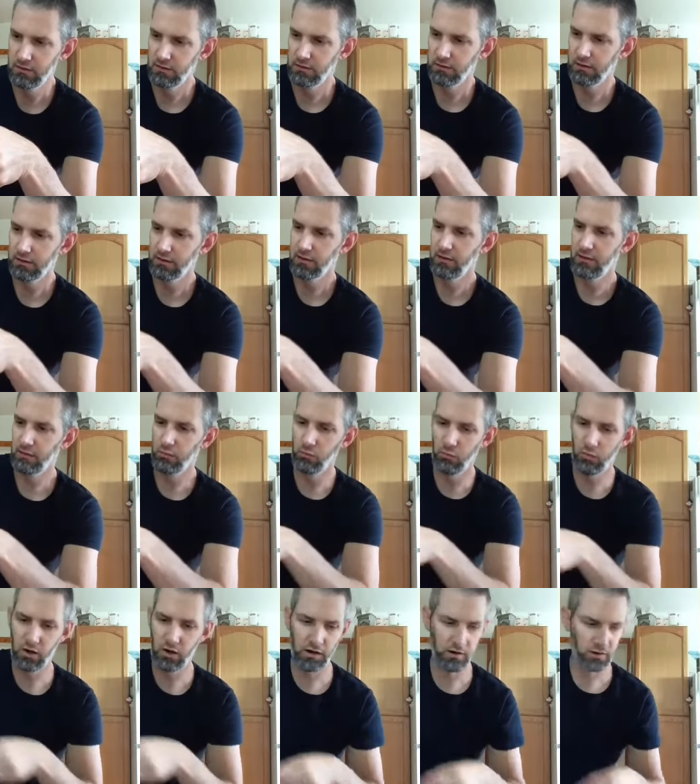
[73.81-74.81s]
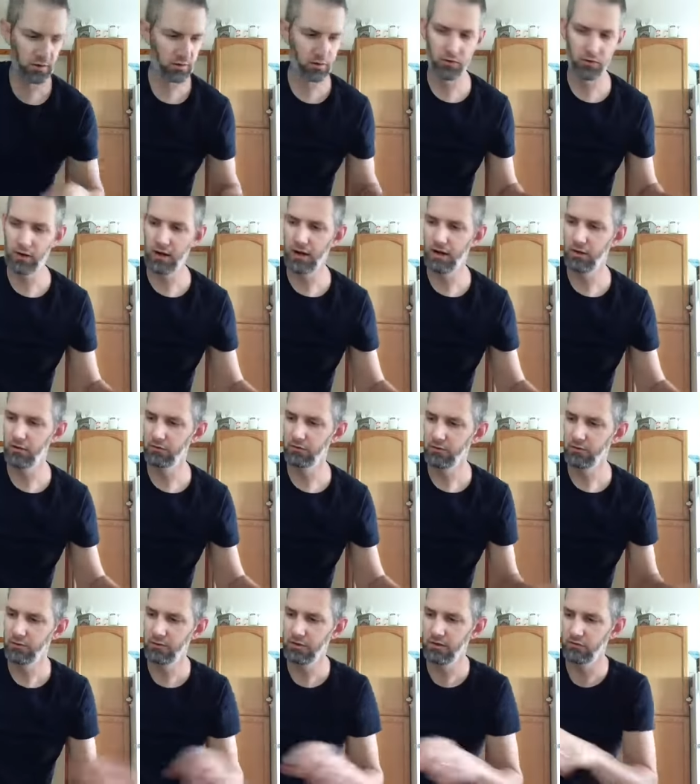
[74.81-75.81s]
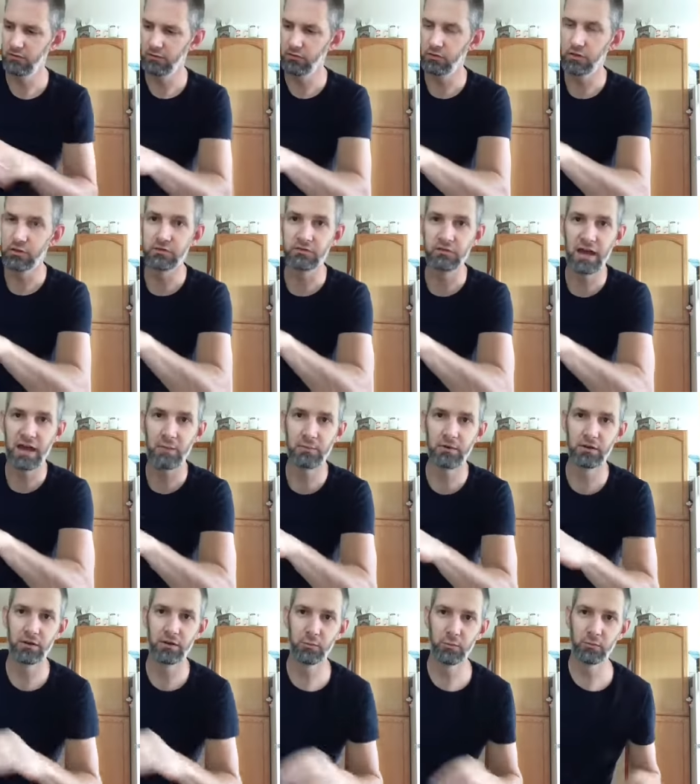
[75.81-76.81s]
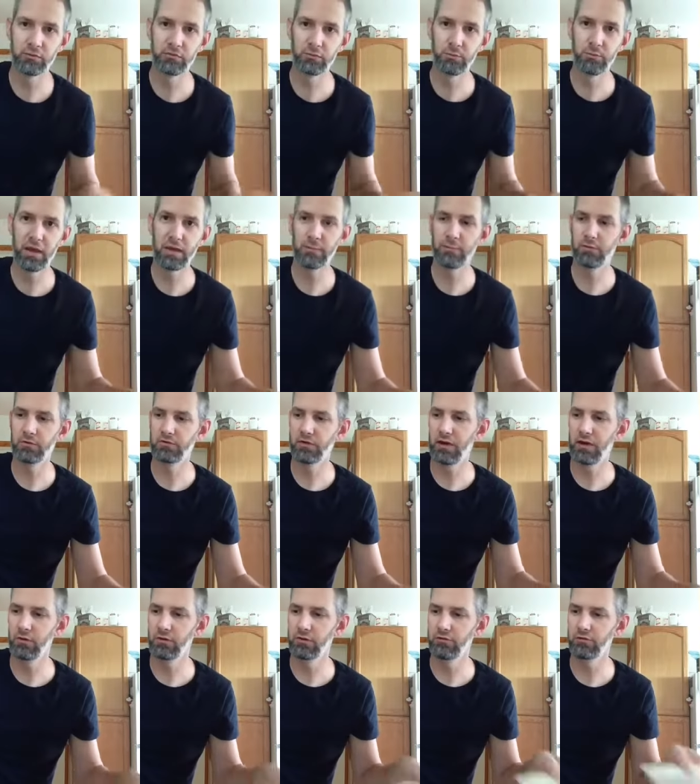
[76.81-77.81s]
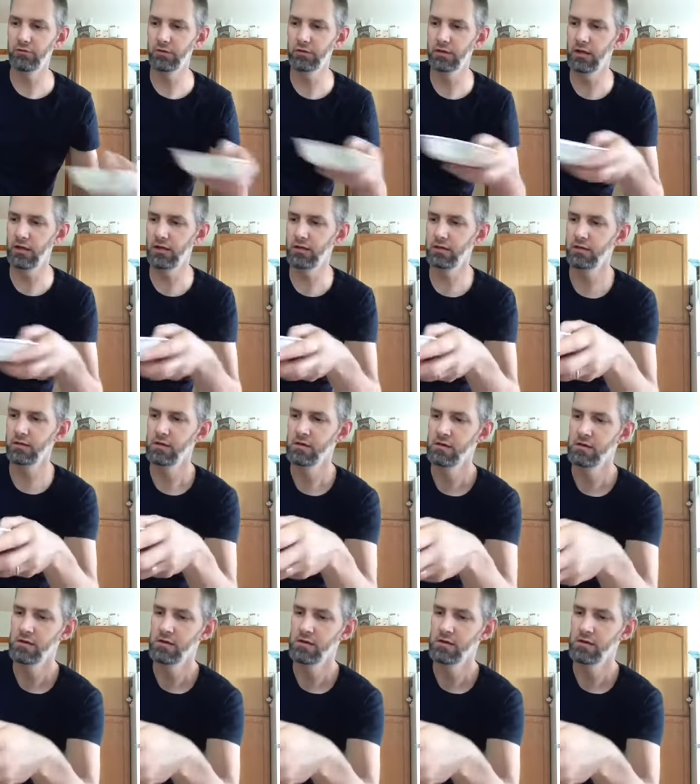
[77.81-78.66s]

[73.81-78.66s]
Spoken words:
Let all that water go out. Even you could dab it a little bit with some paper towel if you'd like.